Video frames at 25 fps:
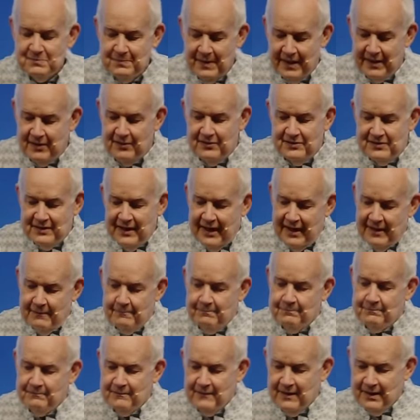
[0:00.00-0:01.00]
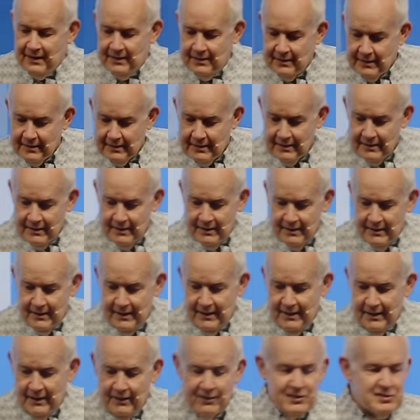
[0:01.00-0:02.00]
better at that.
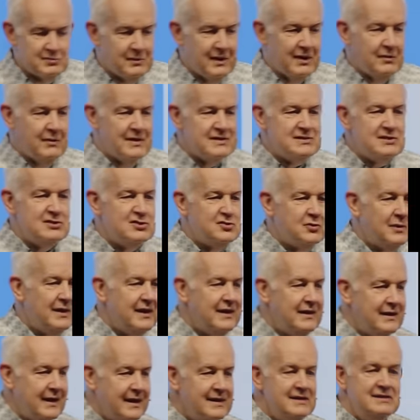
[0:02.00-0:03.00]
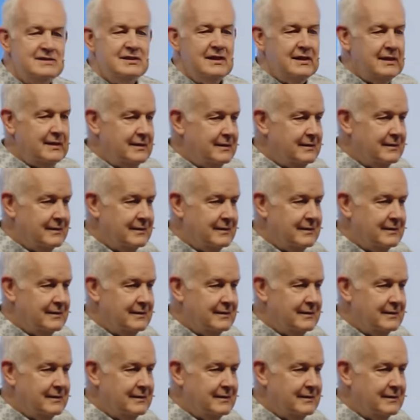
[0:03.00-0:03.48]
Here's what it was in twenty nineteen.